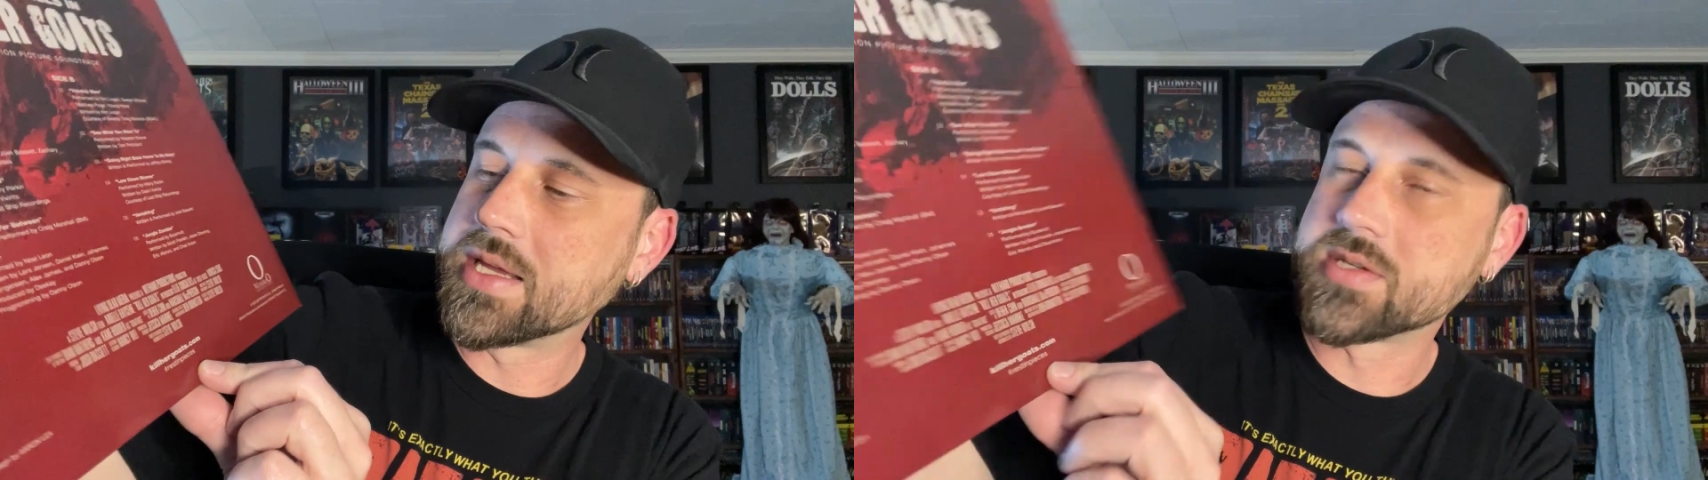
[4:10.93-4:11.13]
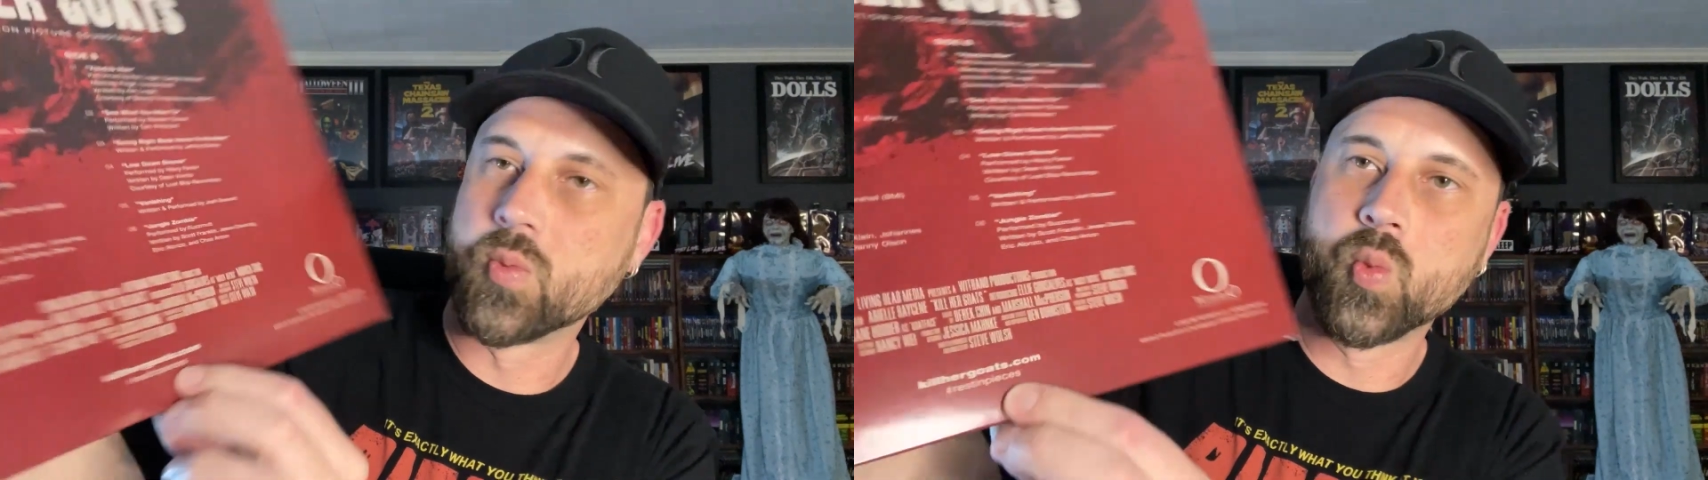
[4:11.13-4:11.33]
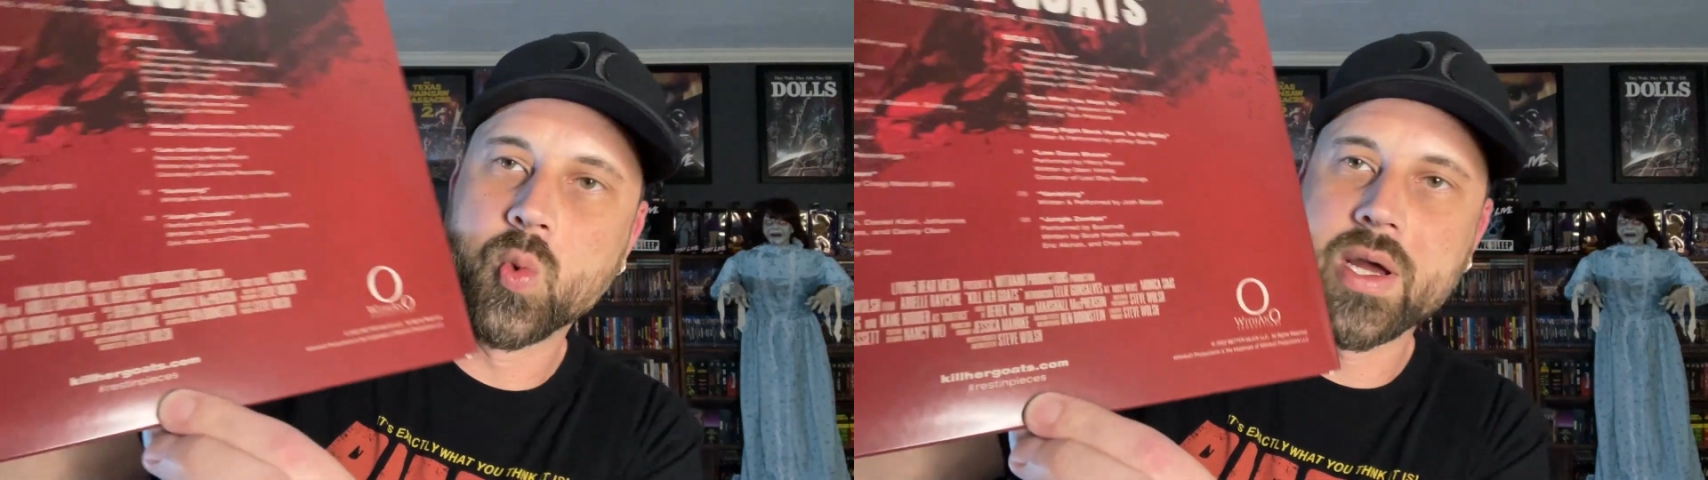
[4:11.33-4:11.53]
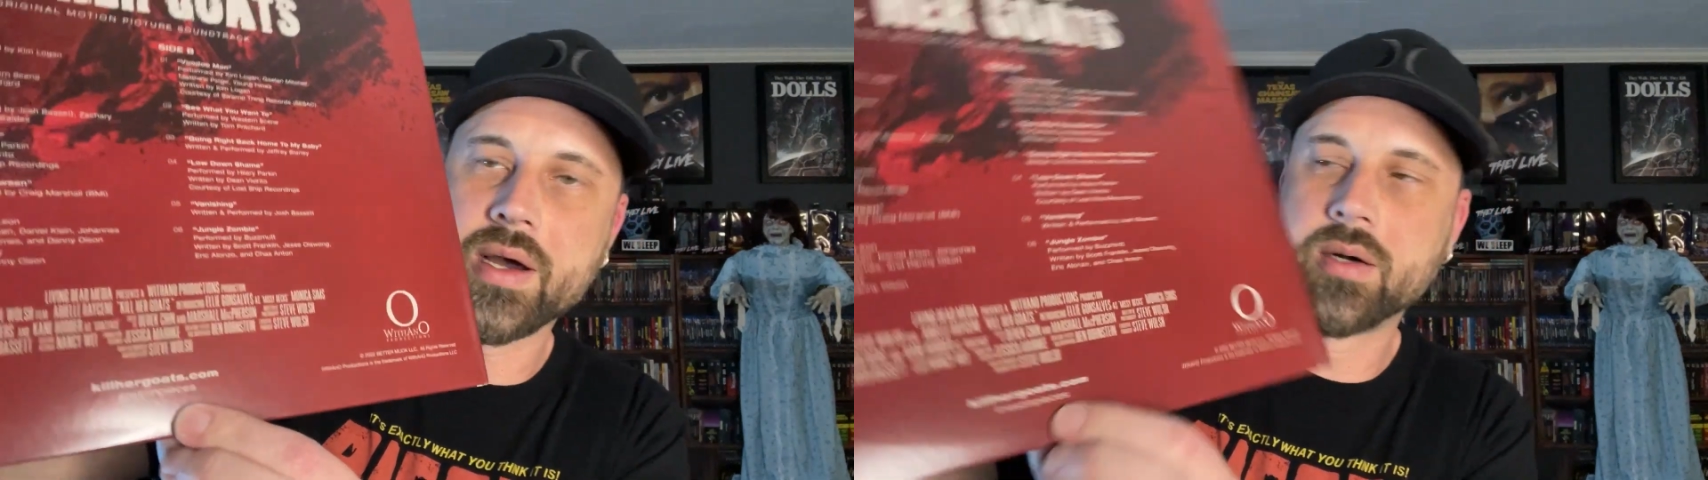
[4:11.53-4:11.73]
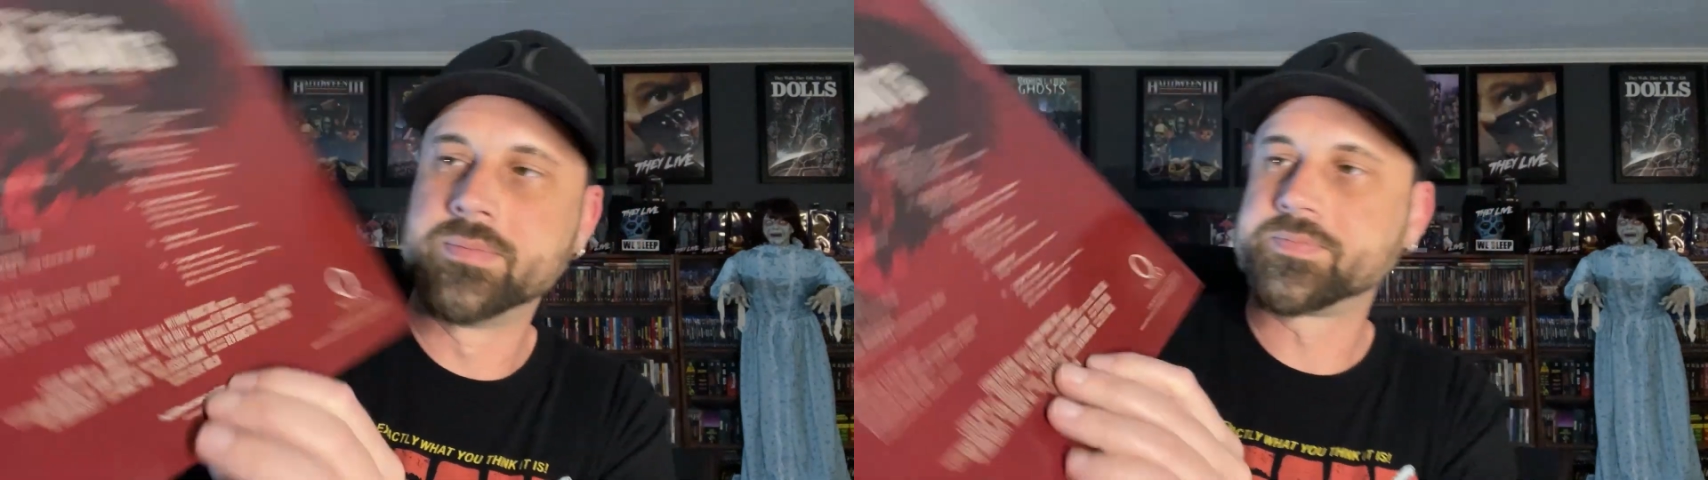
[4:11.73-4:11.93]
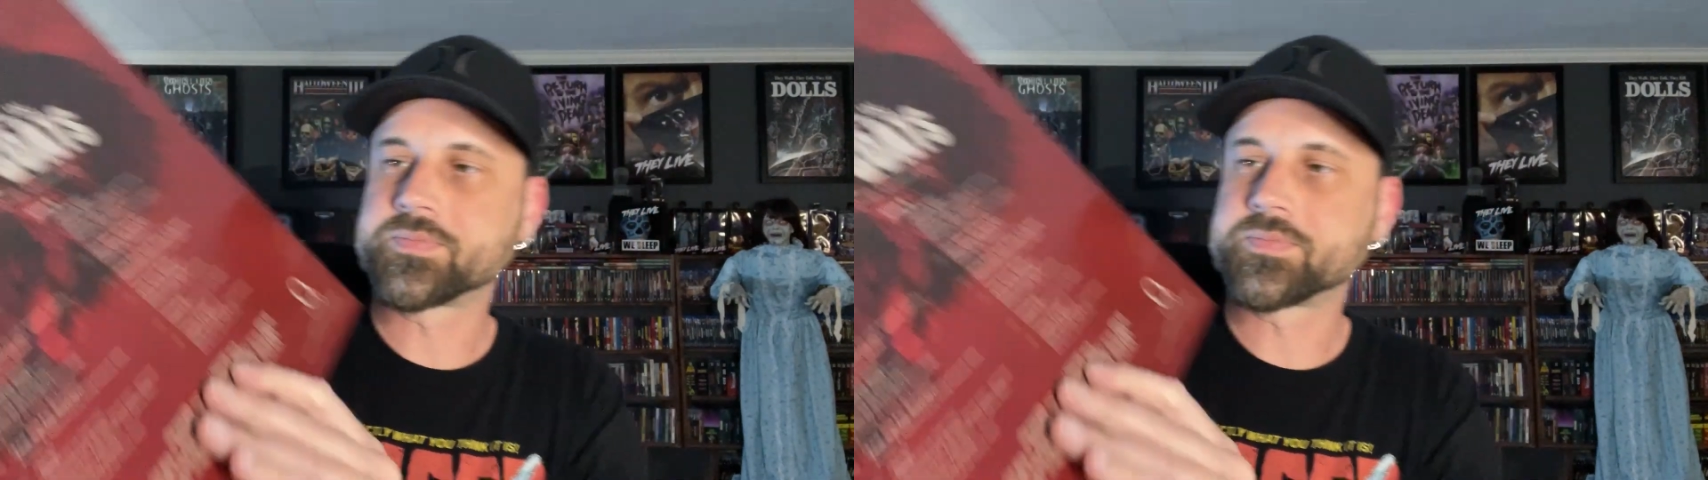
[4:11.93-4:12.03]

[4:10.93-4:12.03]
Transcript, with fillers: as well.